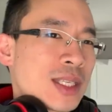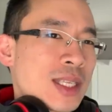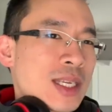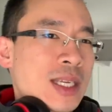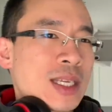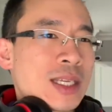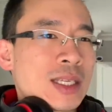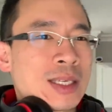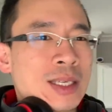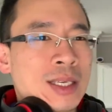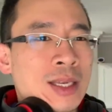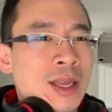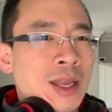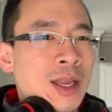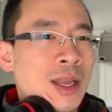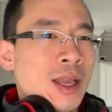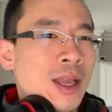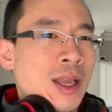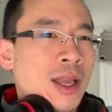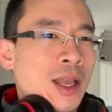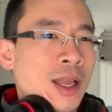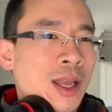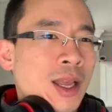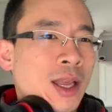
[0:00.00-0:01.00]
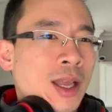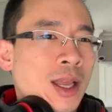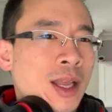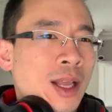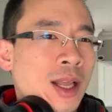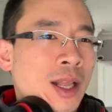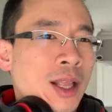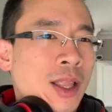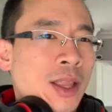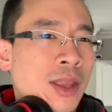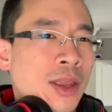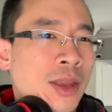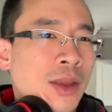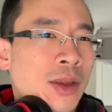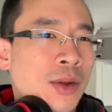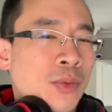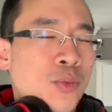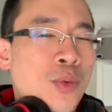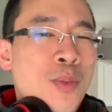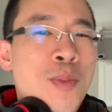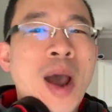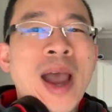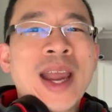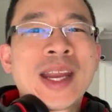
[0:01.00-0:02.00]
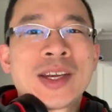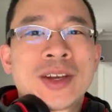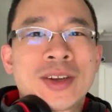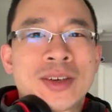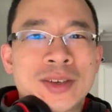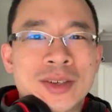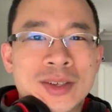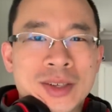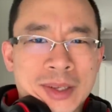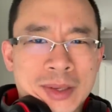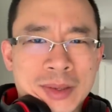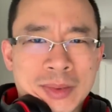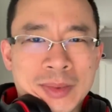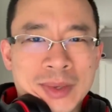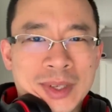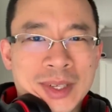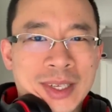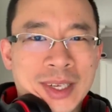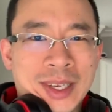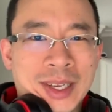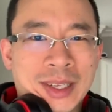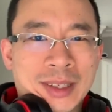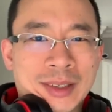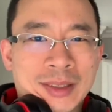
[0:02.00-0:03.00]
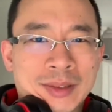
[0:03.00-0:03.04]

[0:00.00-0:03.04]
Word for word: these reminders, we'll say,